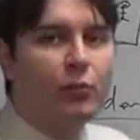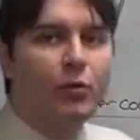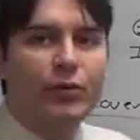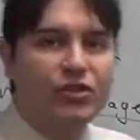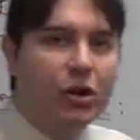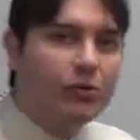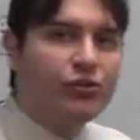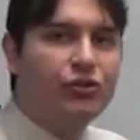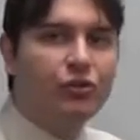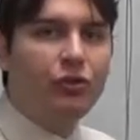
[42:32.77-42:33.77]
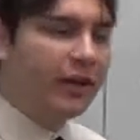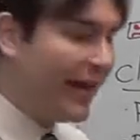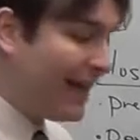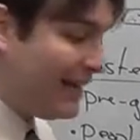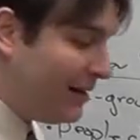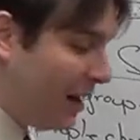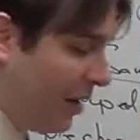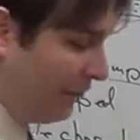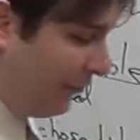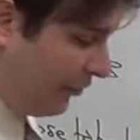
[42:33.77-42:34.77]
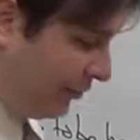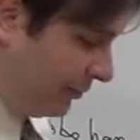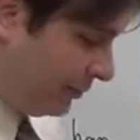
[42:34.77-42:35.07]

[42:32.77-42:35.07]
when we don't look at enough.